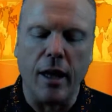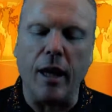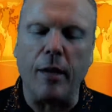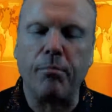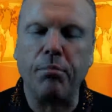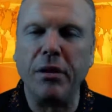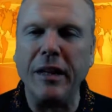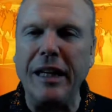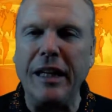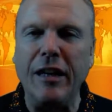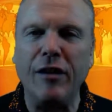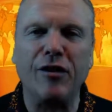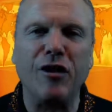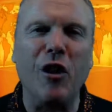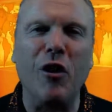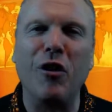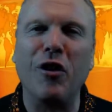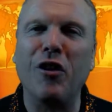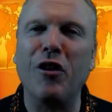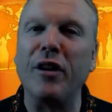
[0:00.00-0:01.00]
Now, please
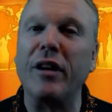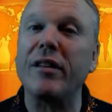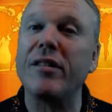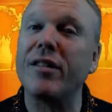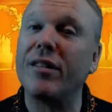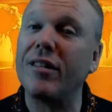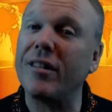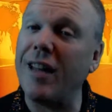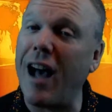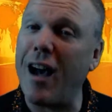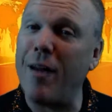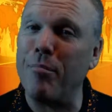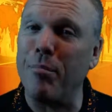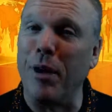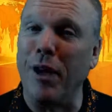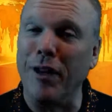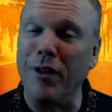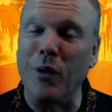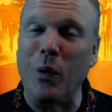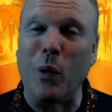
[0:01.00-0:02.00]
don't click the
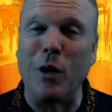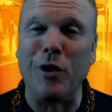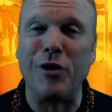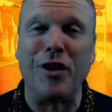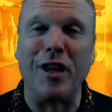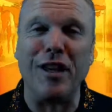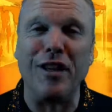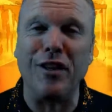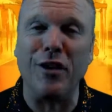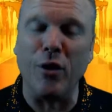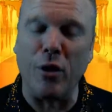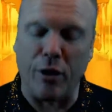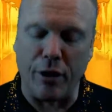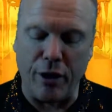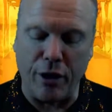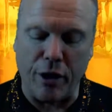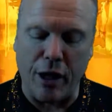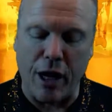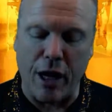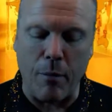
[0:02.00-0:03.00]
stop button once I do, or
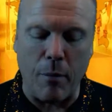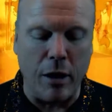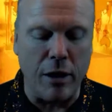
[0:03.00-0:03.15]
you